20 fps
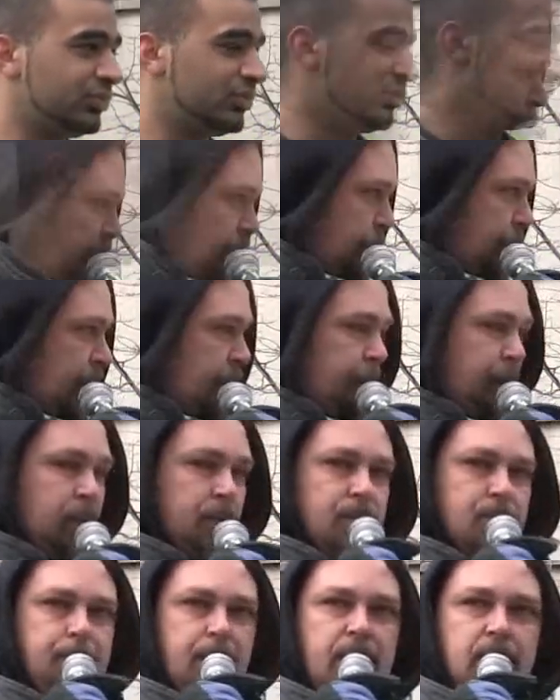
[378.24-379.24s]
One of the people
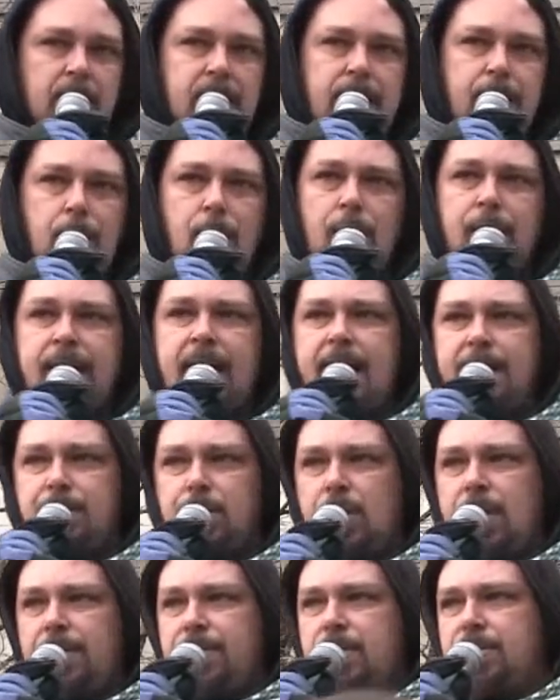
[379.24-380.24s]
who's been a lead
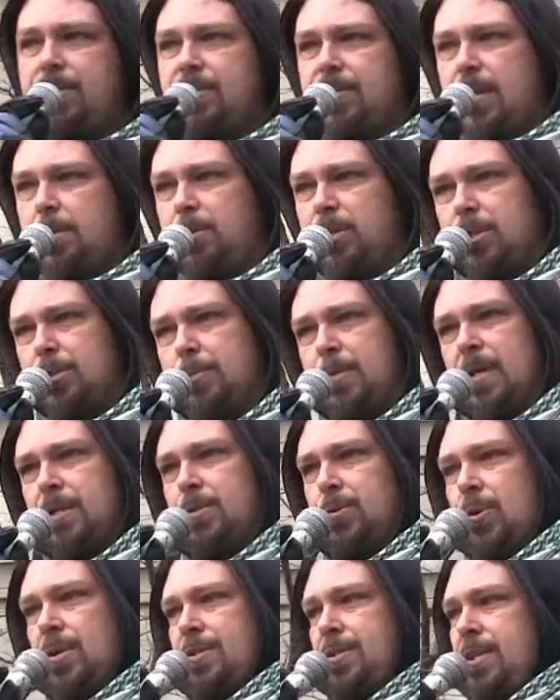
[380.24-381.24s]
organizer on this is able to speak
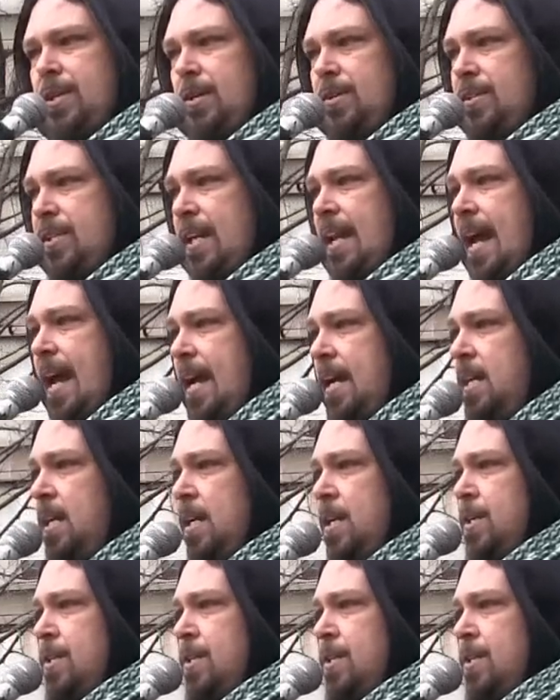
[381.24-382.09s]
to us here today.